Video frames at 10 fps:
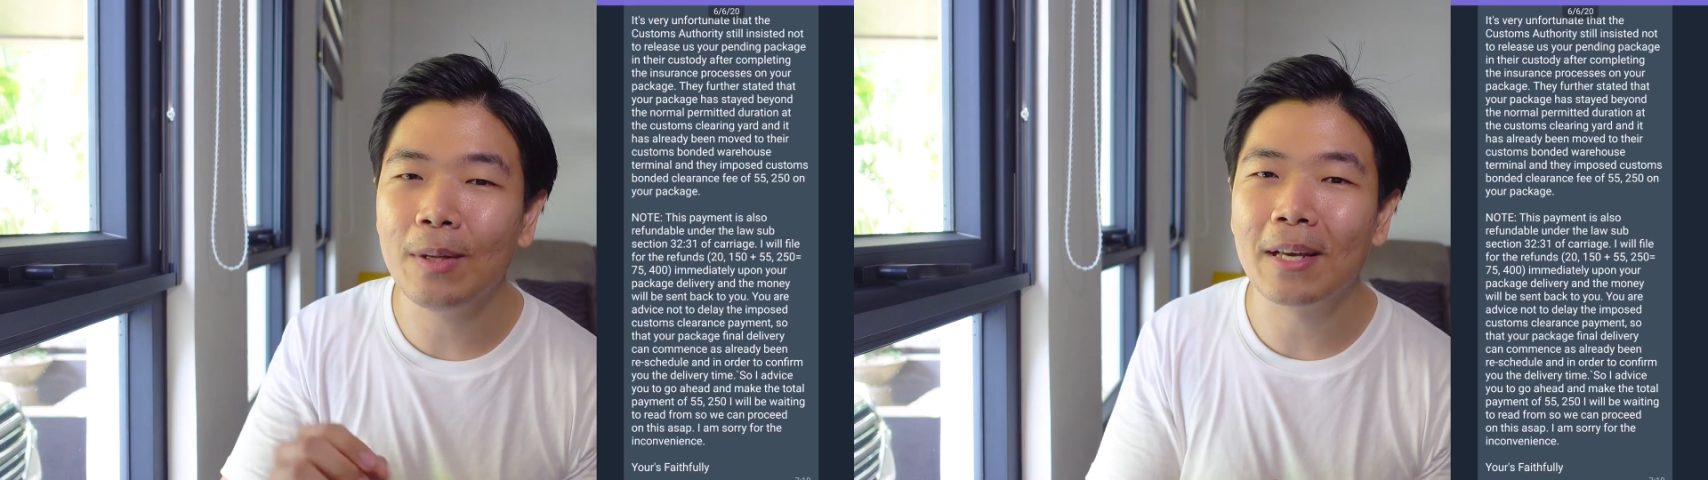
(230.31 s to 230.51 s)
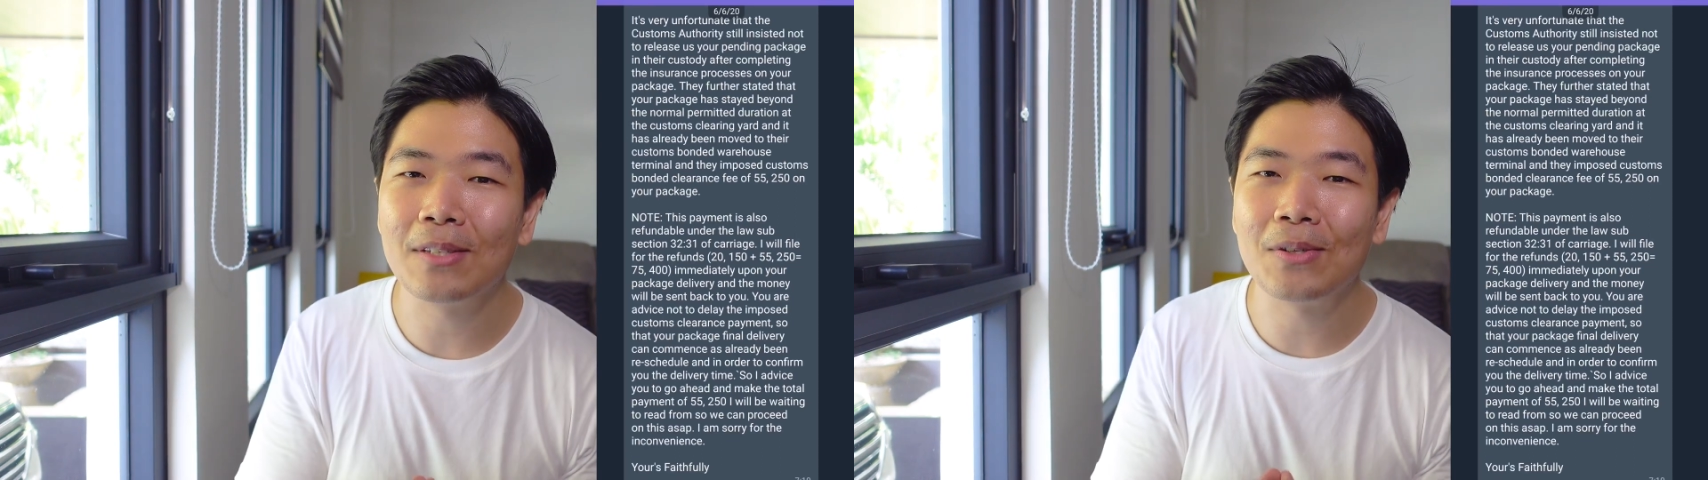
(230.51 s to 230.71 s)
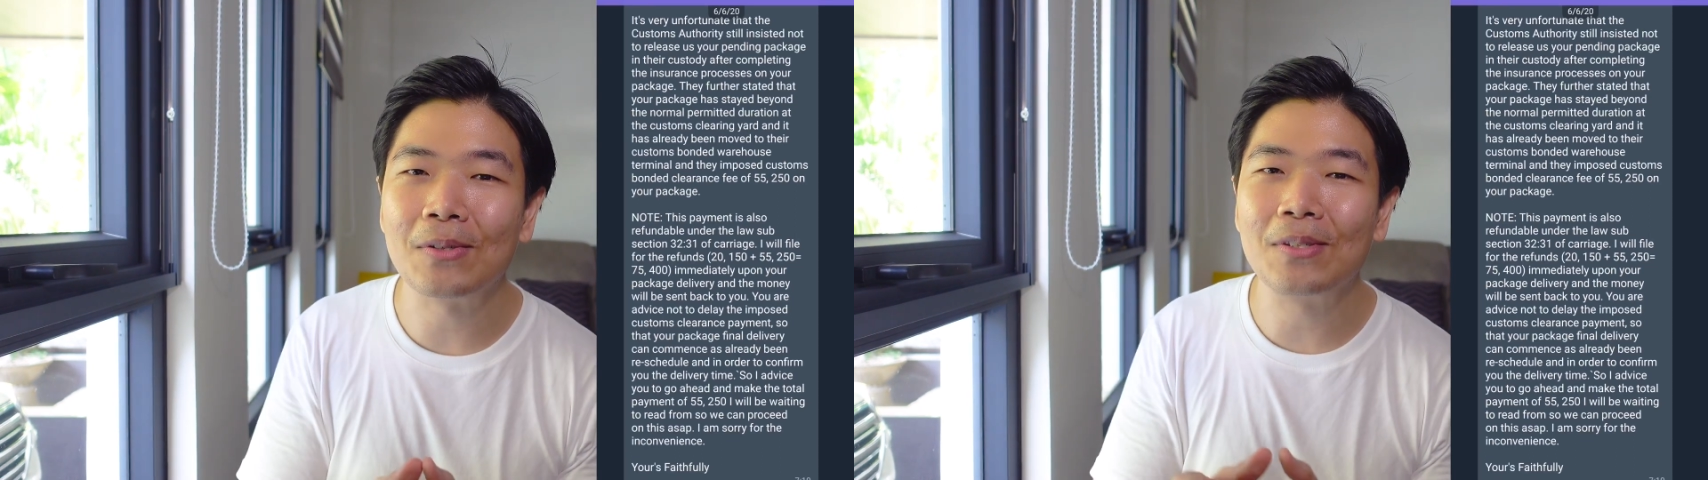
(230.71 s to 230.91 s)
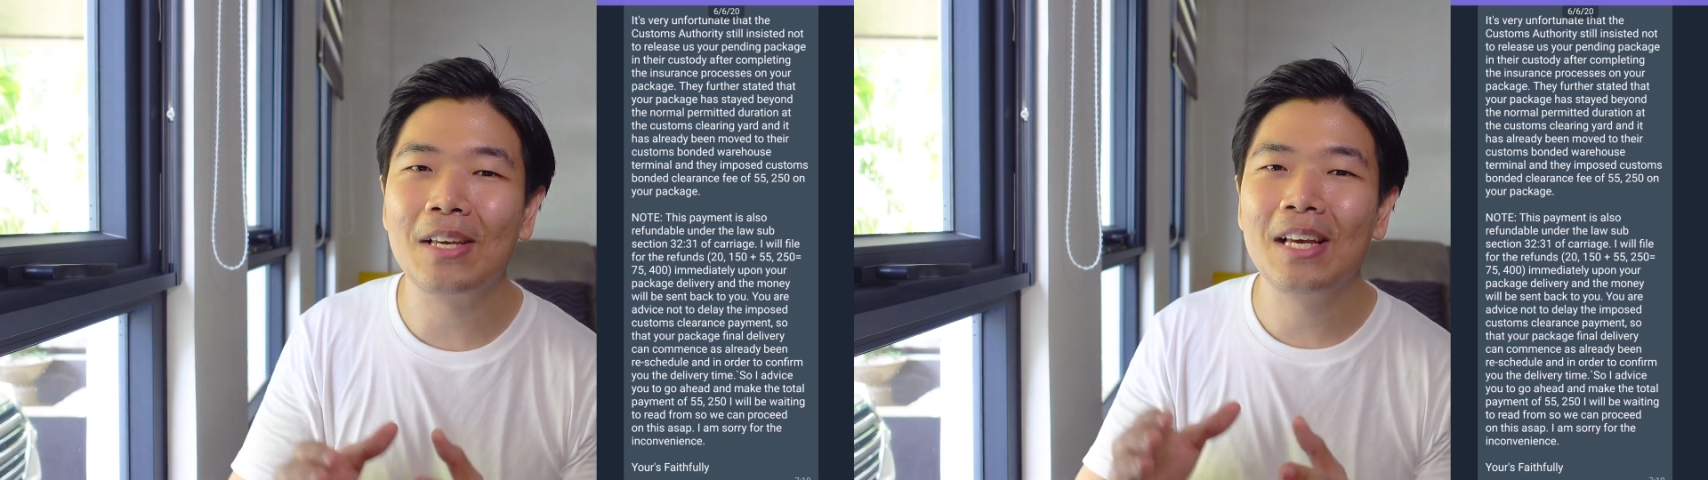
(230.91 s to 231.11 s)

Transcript: pesos,